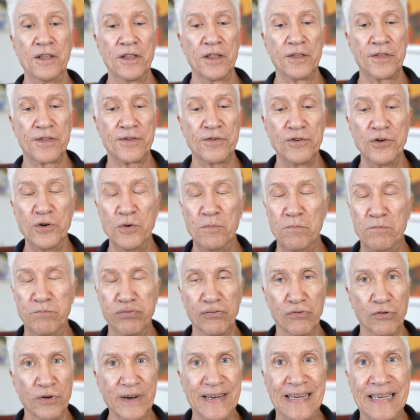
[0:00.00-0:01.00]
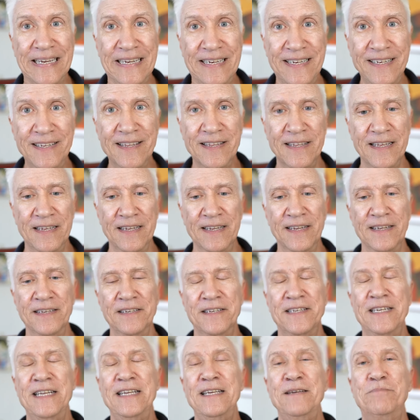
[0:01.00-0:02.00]
through
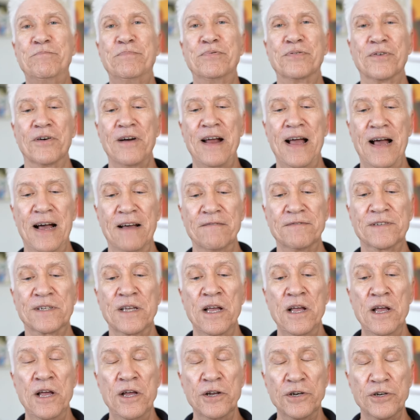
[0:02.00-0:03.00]
breathing, deep breaths,